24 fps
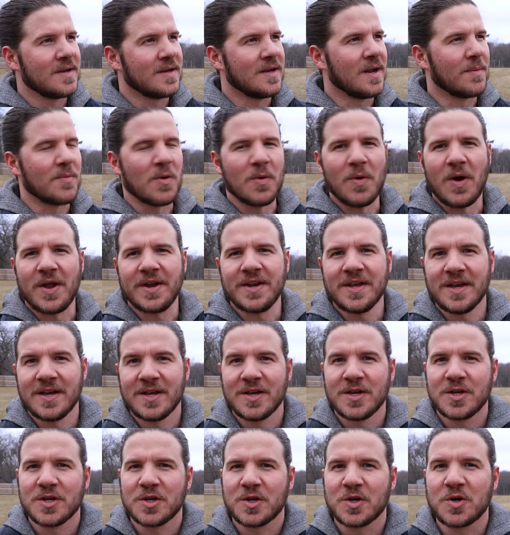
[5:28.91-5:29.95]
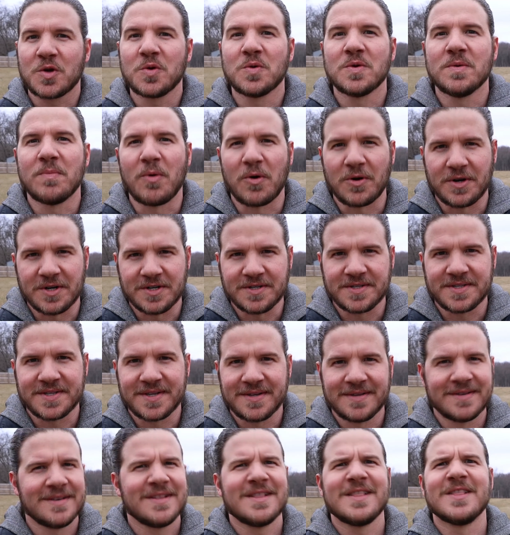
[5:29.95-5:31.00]
Number one, Cool Boarders.
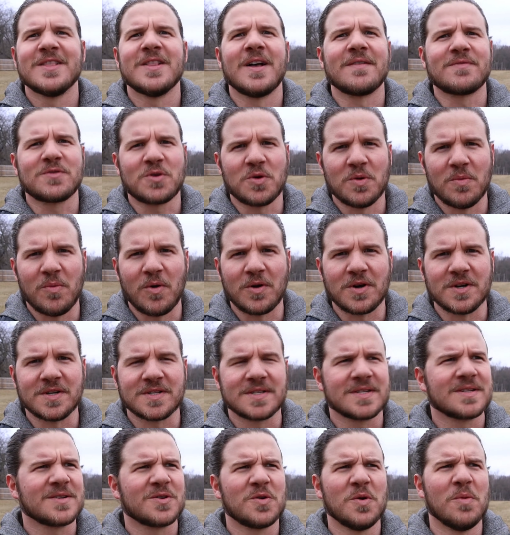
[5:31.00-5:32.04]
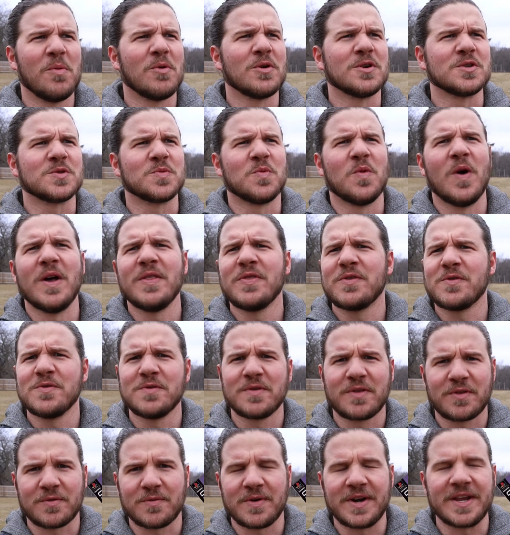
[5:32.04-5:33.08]
Loved Cool Boarders. Cool Boarders 1
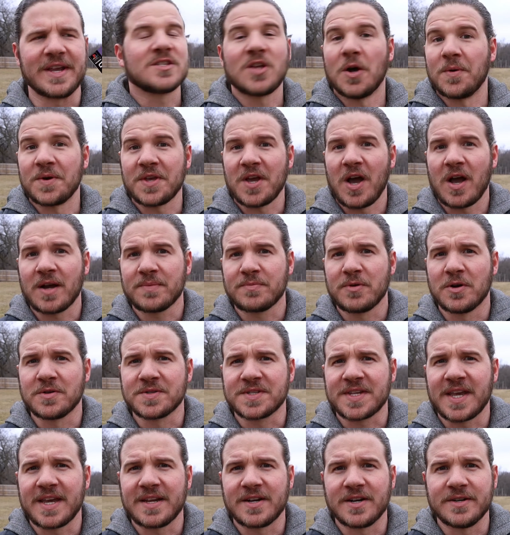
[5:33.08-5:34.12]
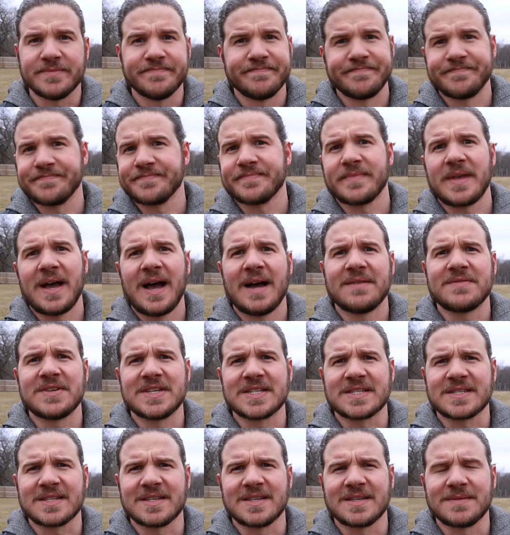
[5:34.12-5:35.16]
through 3. Tony Hawk Pro Skater,
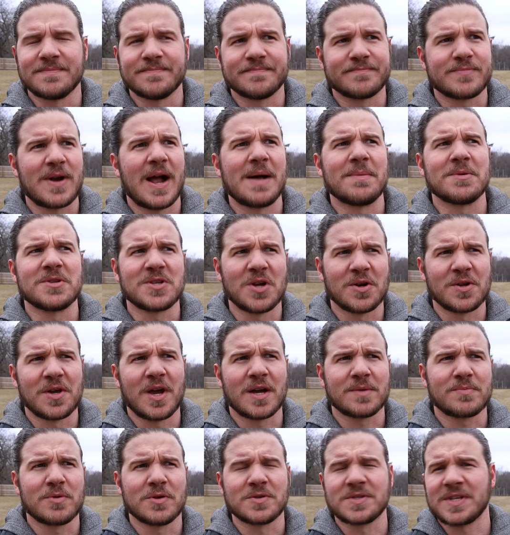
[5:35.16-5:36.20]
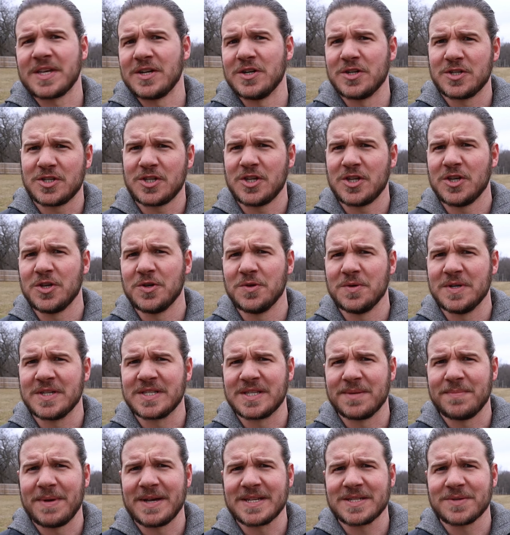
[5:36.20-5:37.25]
obviously. Probably Tony Hawk Pro Skater 2 is
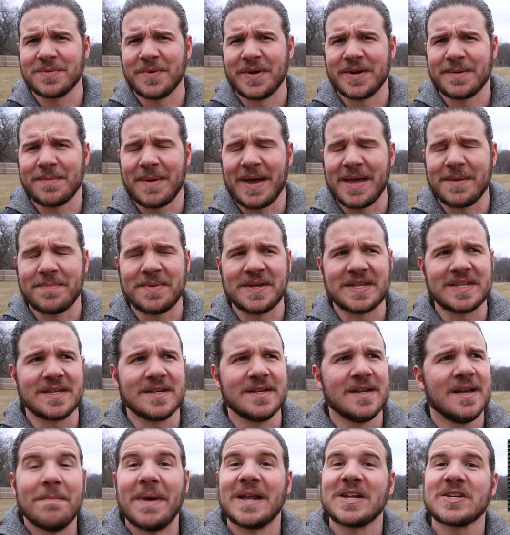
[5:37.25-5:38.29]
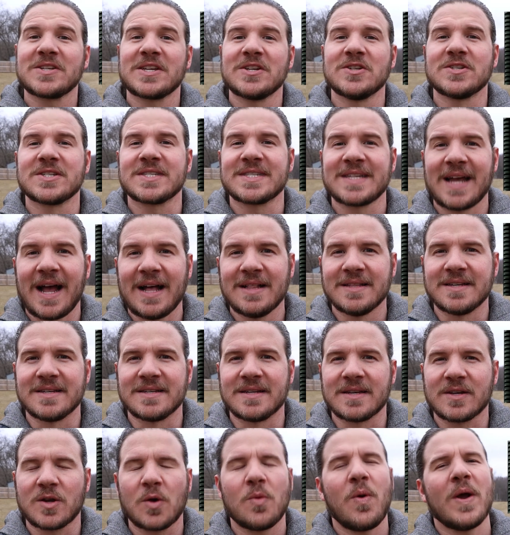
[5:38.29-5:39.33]
the best one in my opinion. Metal Gear Solid,
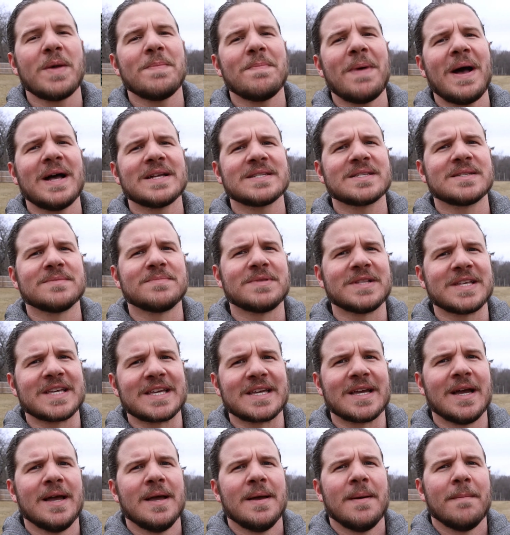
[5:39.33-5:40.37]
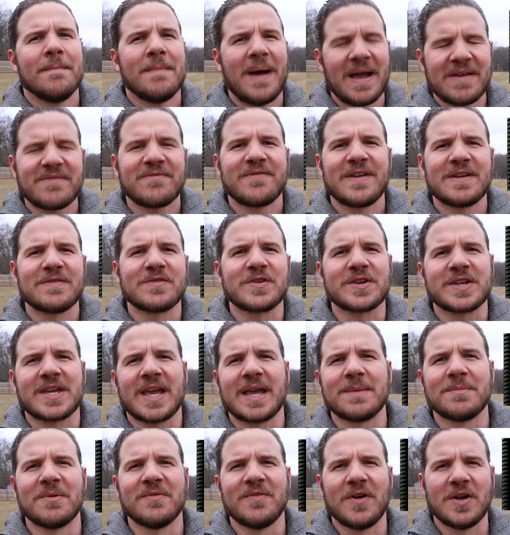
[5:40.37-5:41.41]
quite possibly my favorite
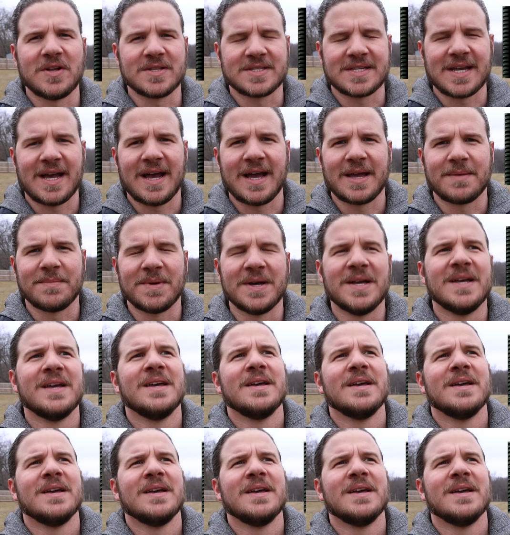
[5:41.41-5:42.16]
game of all time.